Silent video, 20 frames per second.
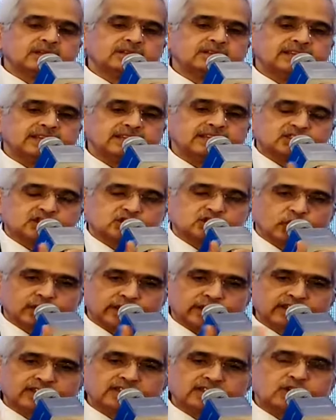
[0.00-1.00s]
The
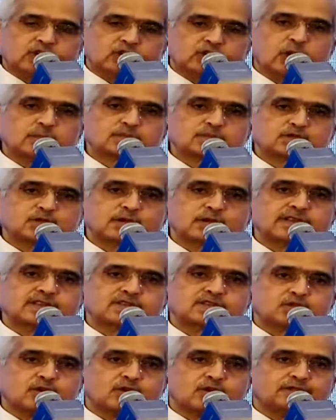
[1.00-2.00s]
sowing, the crop
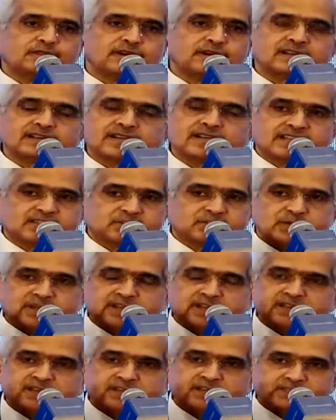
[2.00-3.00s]
sowing so far has
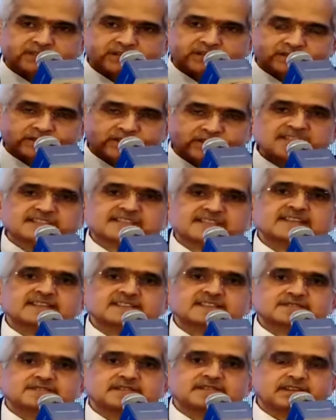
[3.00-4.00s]
been very
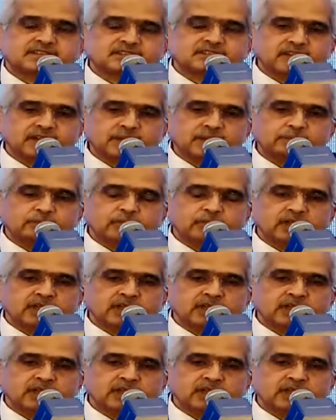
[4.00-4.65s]
satisfactory.